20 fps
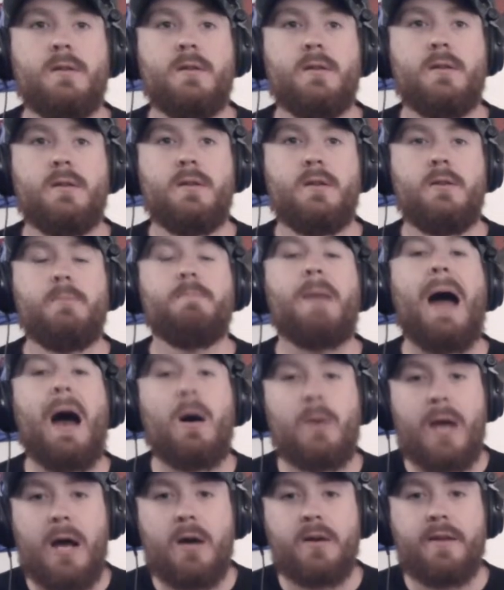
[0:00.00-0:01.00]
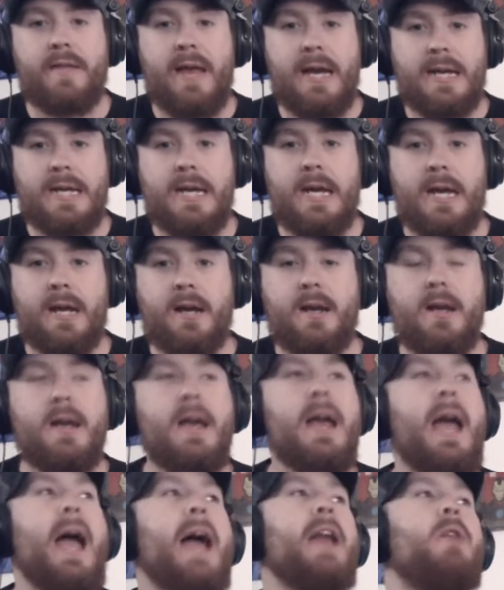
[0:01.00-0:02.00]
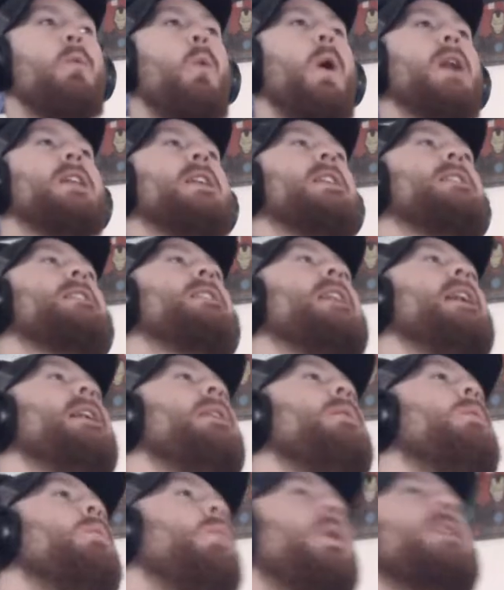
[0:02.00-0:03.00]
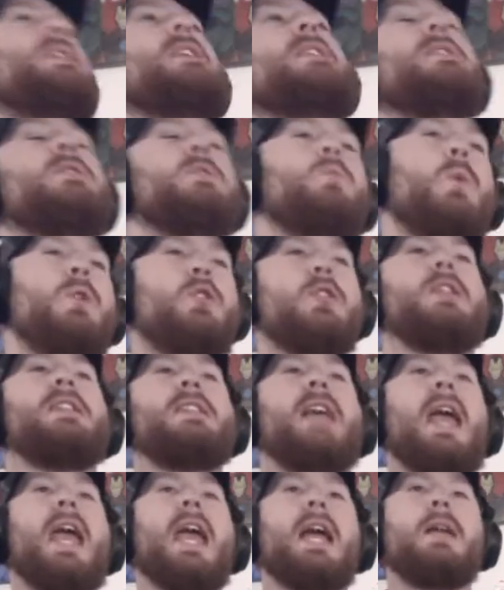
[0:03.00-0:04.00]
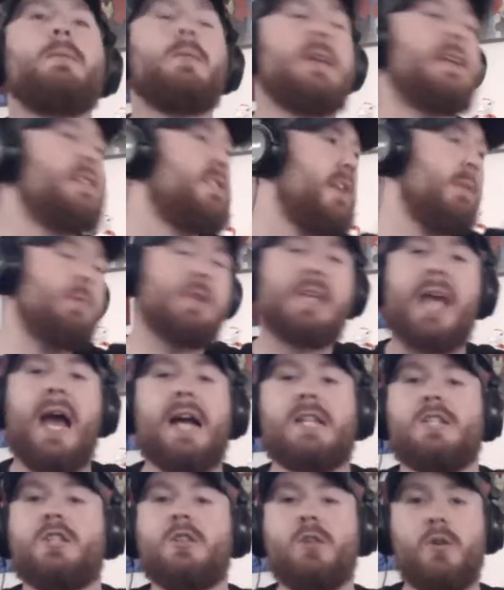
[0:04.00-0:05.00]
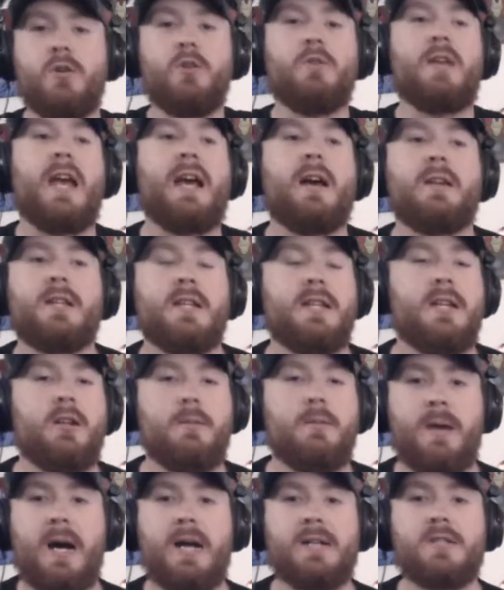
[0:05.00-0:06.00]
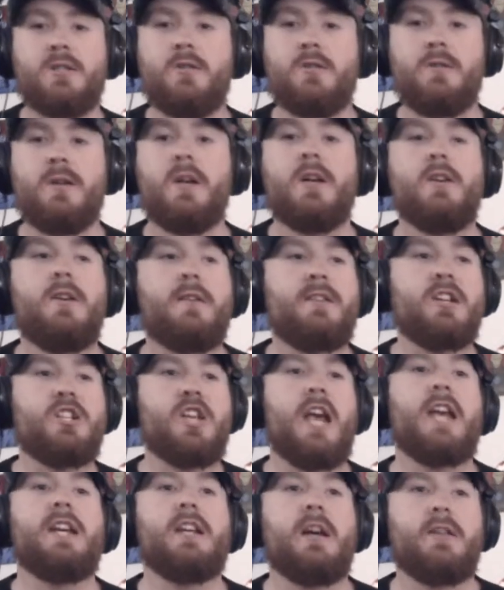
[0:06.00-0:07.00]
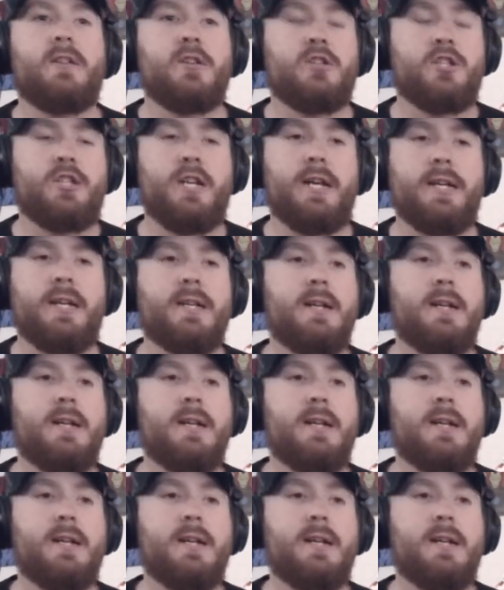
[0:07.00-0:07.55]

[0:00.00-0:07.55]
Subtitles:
You bow down to that king. And what do these animals, and same with cats, you take out the litter box, you have to change out their shit.